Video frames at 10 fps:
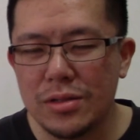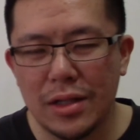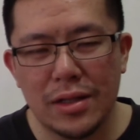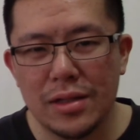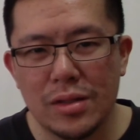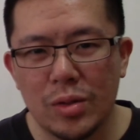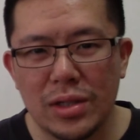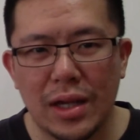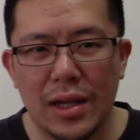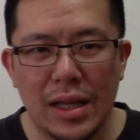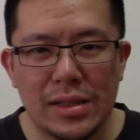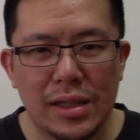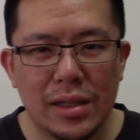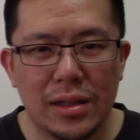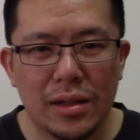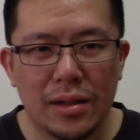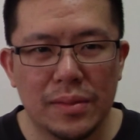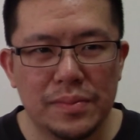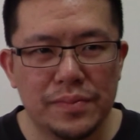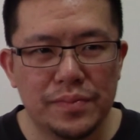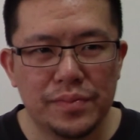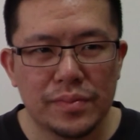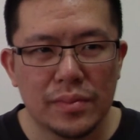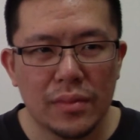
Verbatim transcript: it's like they look like an antique, um,